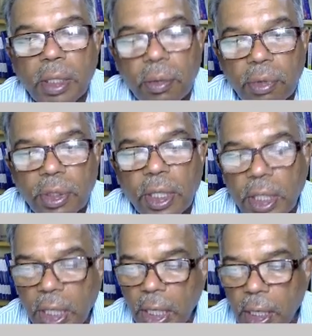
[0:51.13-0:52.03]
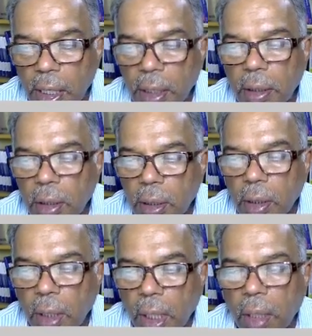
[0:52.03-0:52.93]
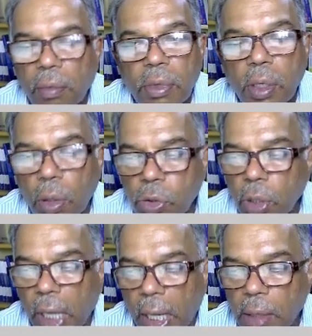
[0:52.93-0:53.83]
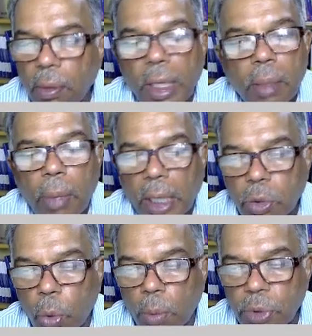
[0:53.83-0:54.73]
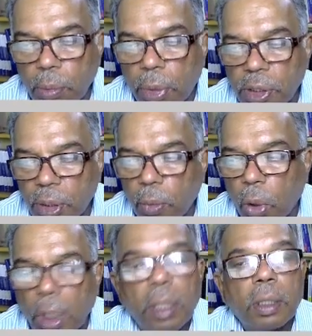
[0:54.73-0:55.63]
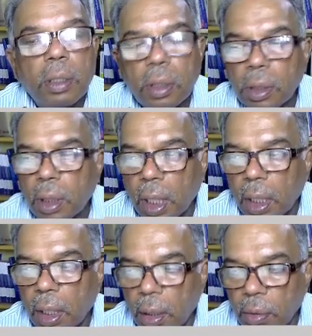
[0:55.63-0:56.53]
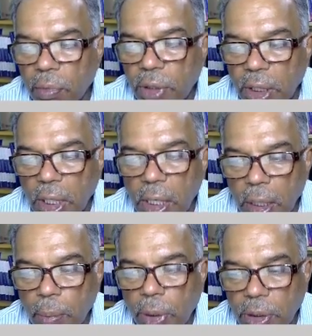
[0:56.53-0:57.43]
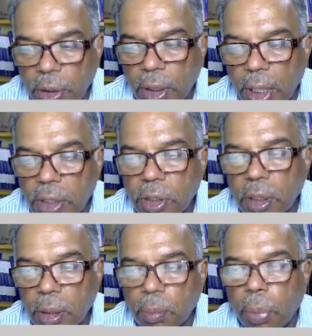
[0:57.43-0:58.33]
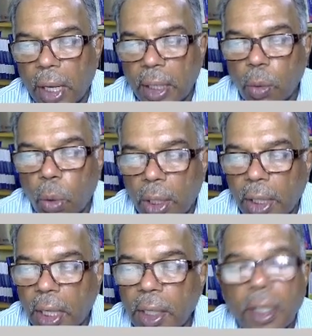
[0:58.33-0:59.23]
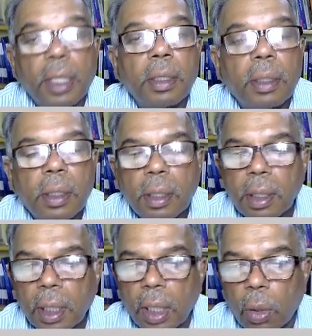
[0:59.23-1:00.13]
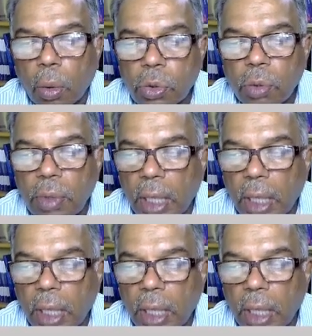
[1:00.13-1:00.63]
with the yield, and we will also calculate Black-Scholes option pricing model and with the yield in percentage, implied volatility, and also we will